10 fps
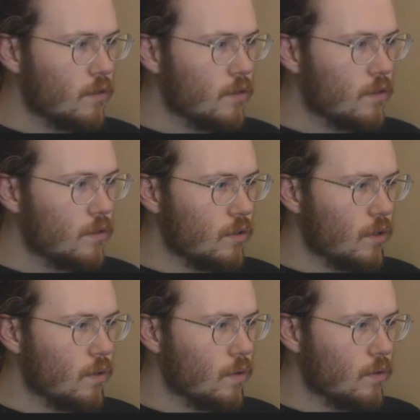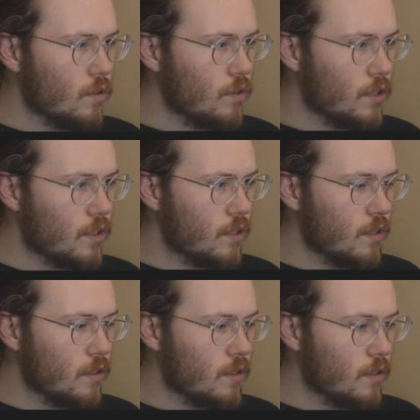So just
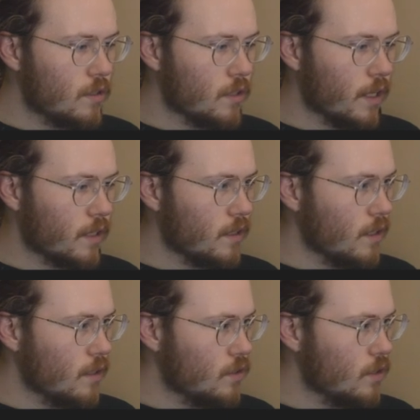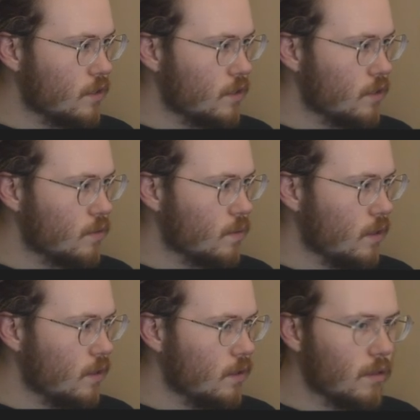selecting just this one,
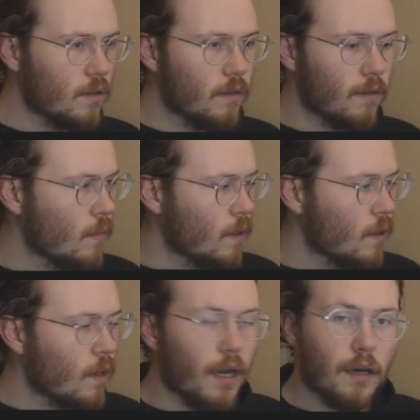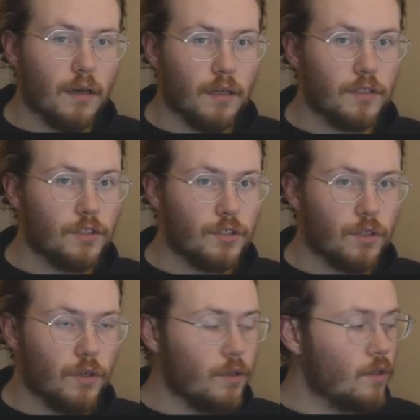and just so
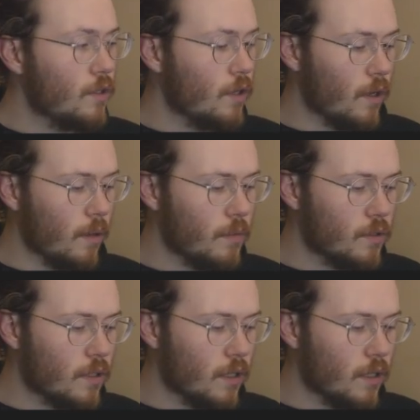you know, I'm using